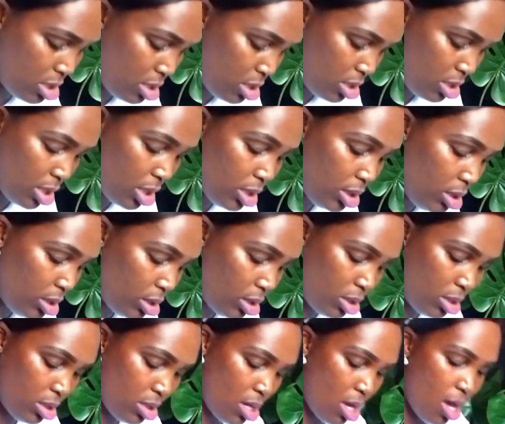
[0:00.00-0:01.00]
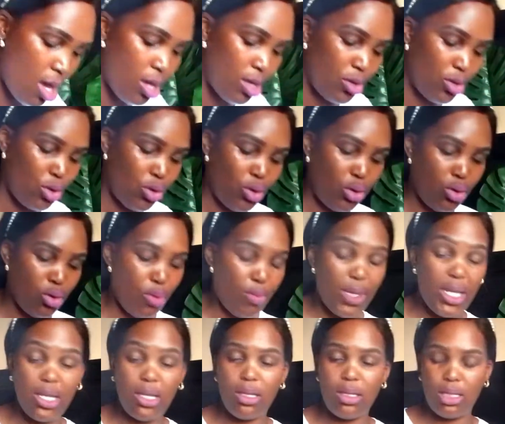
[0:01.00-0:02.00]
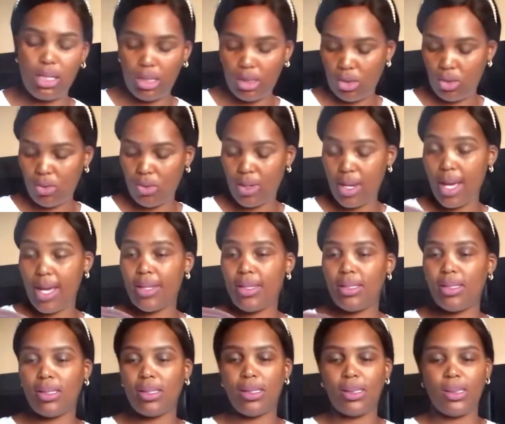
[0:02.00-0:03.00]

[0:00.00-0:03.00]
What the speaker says: these are so many things, you guys.